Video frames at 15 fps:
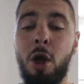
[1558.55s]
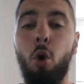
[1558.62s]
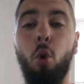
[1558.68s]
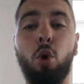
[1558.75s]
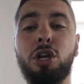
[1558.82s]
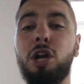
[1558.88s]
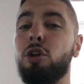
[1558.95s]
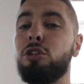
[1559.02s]

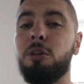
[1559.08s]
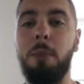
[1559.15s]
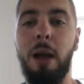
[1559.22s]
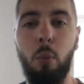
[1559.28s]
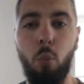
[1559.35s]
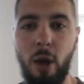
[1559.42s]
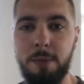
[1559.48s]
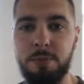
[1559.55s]
or go to my
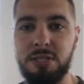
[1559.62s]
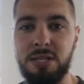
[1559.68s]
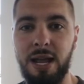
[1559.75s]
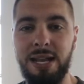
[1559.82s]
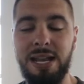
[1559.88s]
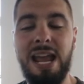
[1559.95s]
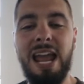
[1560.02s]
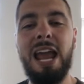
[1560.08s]

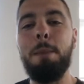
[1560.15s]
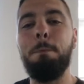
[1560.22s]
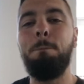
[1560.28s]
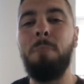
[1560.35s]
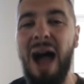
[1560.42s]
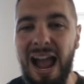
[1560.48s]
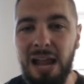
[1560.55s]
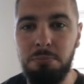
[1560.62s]
website and
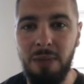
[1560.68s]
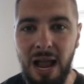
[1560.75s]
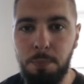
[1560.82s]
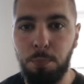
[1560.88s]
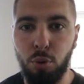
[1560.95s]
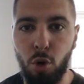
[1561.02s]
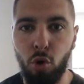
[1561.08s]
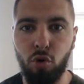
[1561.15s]
buy my
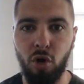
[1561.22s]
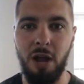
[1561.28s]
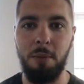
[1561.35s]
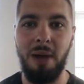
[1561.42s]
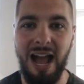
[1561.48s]
program.